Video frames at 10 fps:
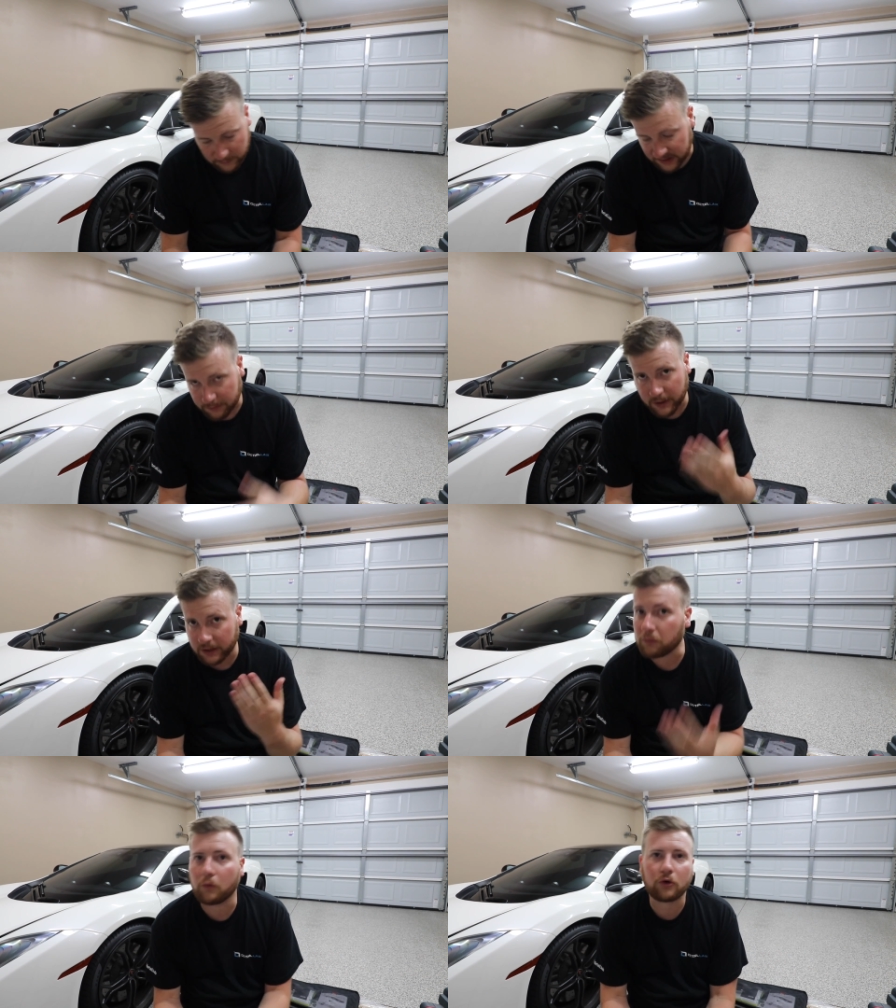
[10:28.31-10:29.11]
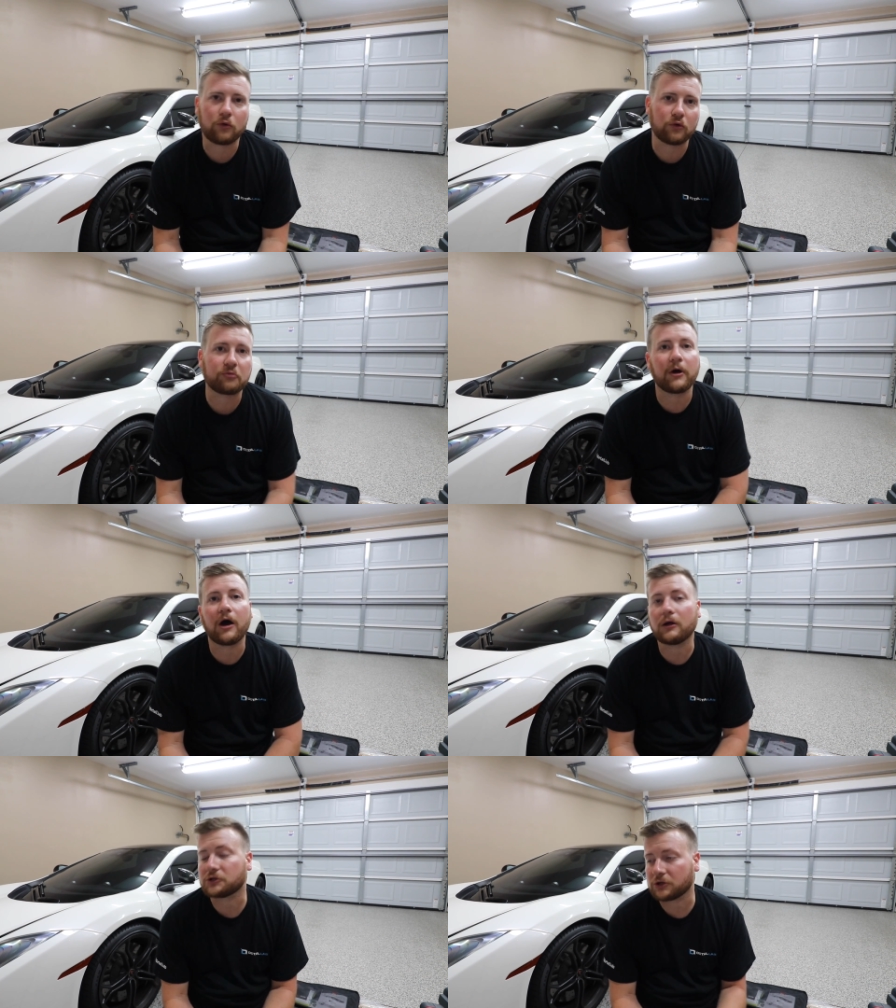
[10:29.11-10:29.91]
That's my workhorse
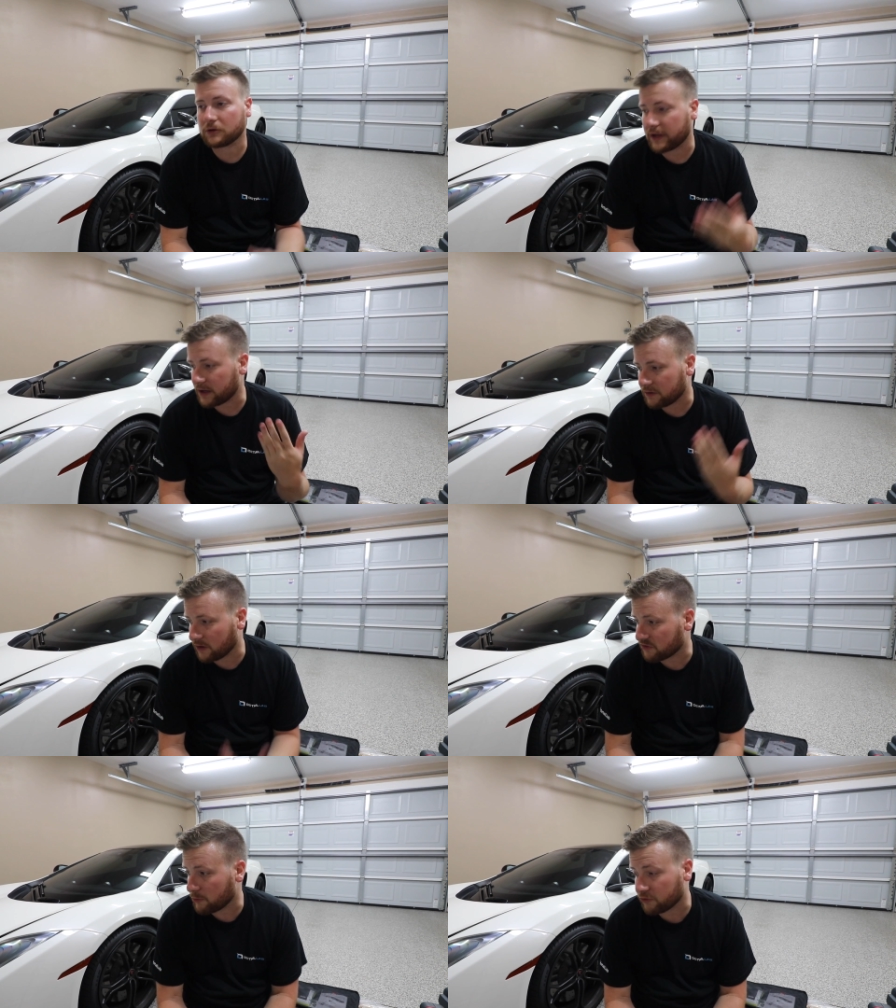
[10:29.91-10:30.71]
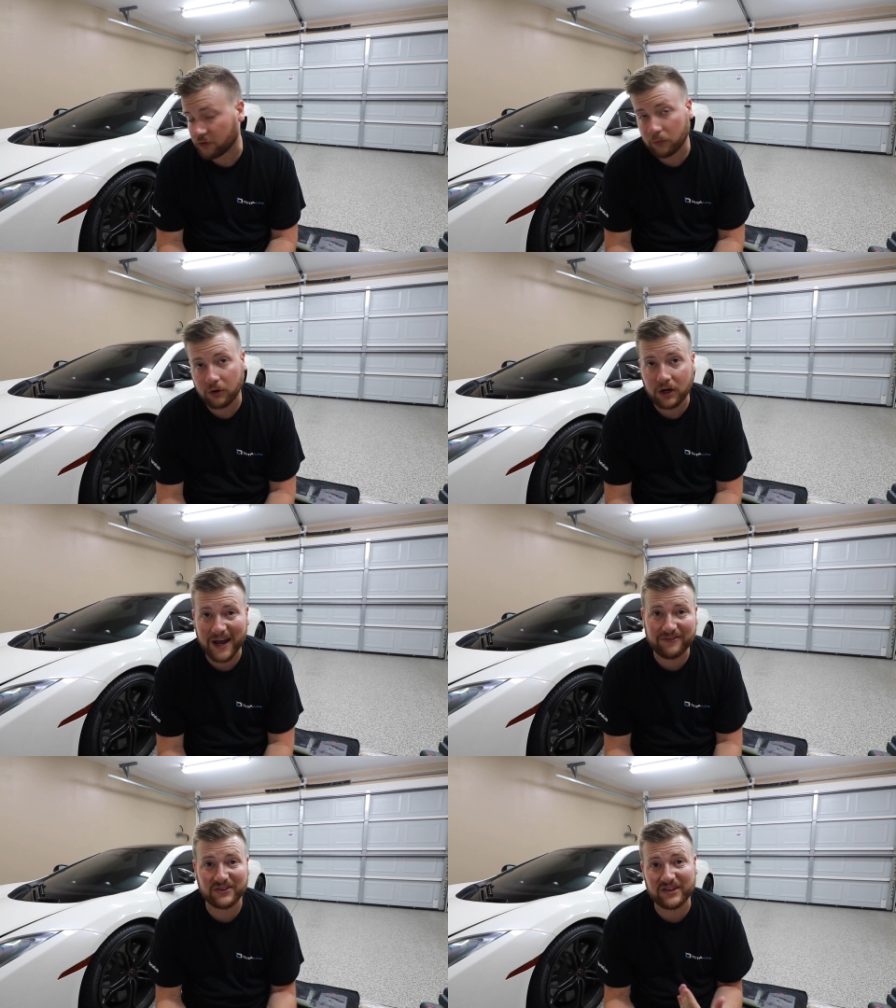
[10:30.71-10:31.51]
polisher that does most of the work. I
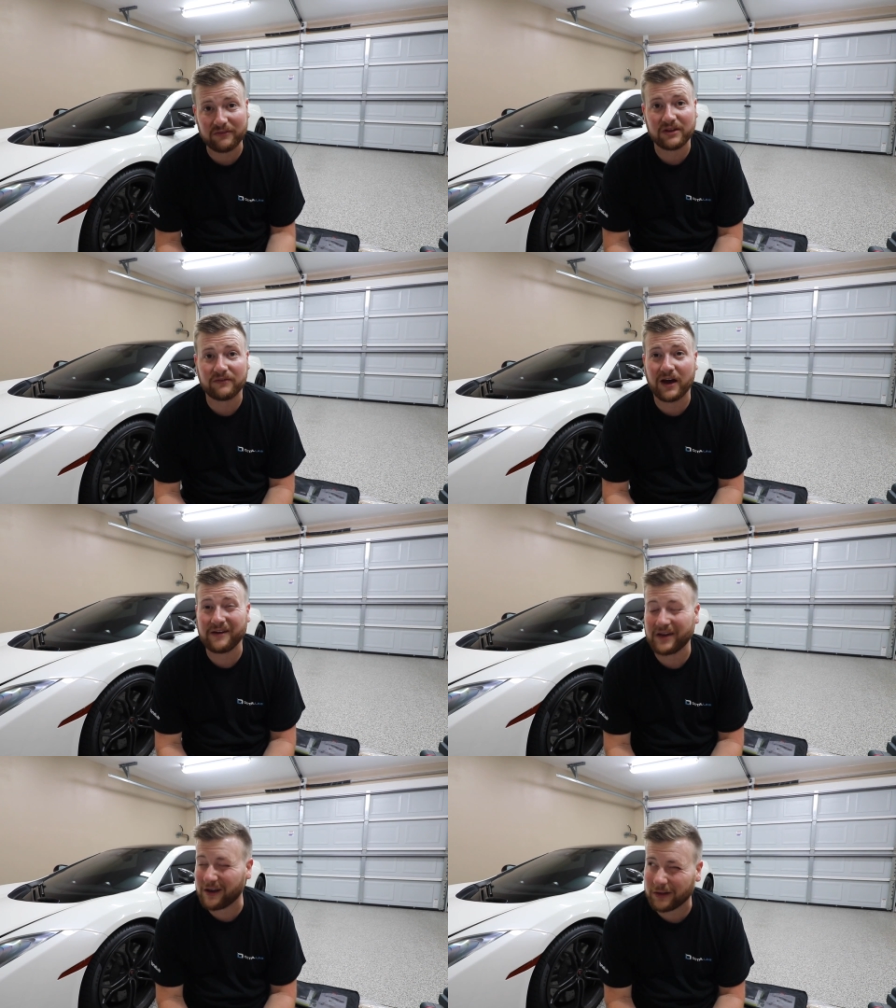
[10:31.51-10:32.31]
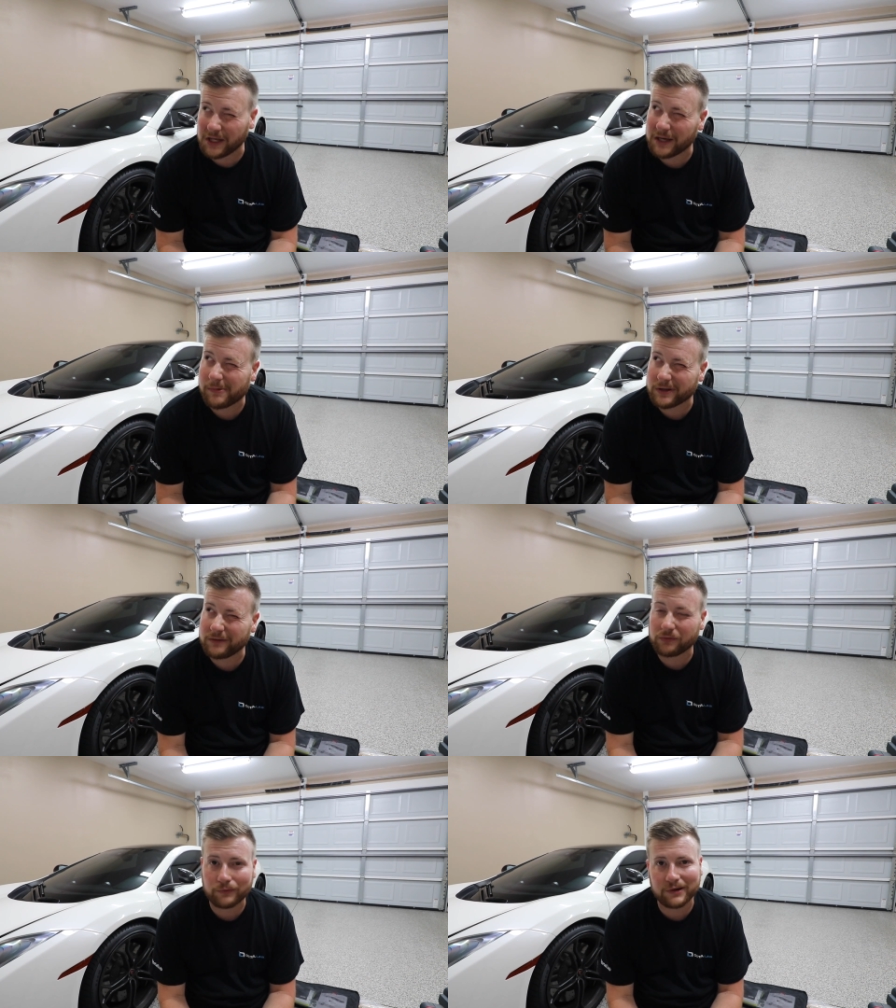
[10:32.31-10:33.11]
have a 75 LE, I
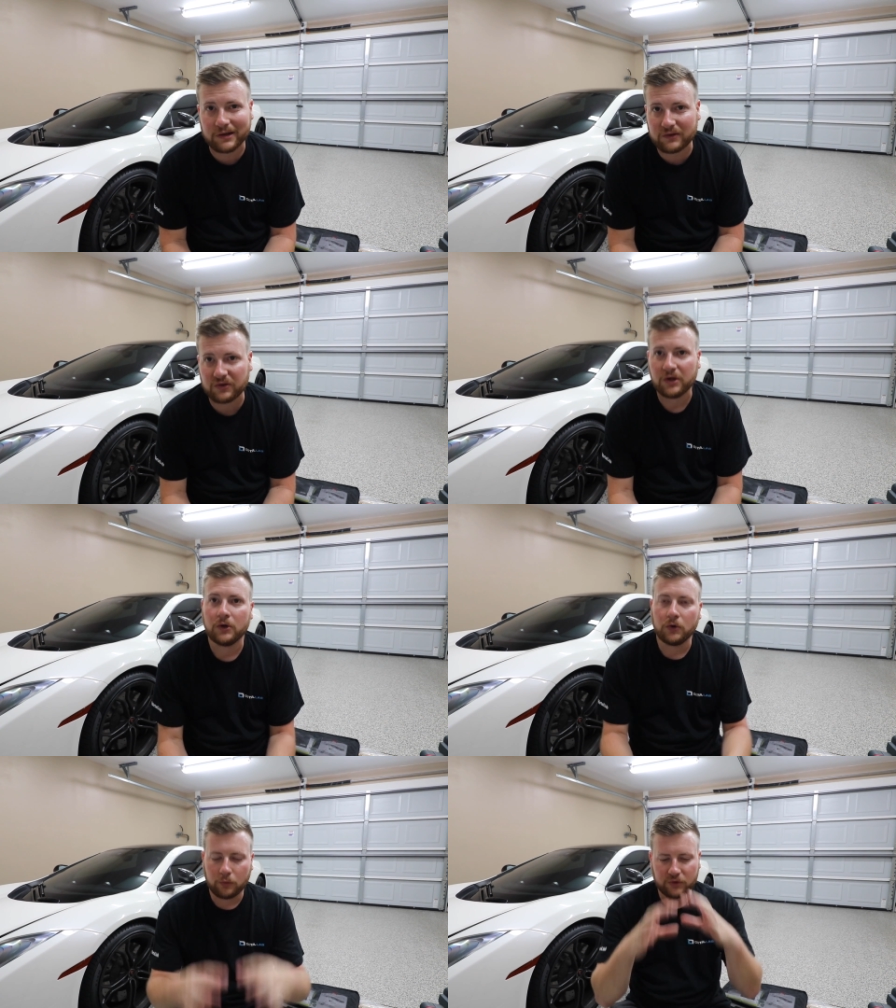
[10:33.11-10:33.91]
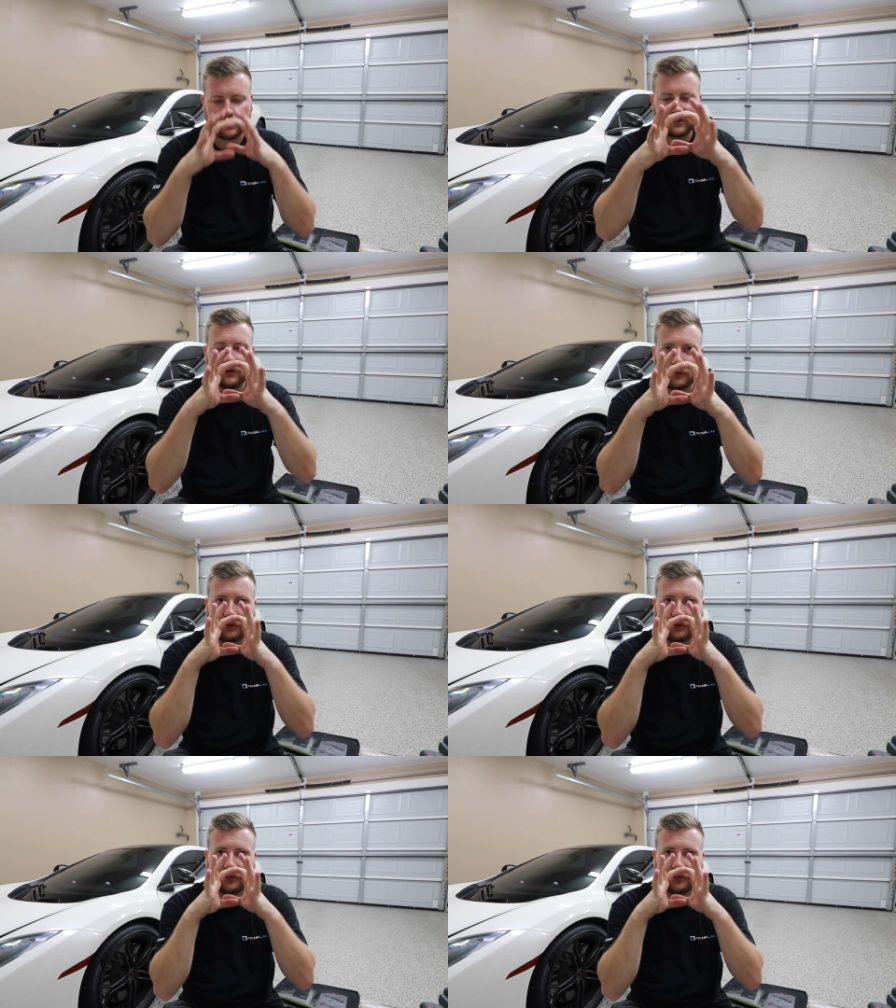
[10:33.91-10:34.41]
believe is what it is, which is a little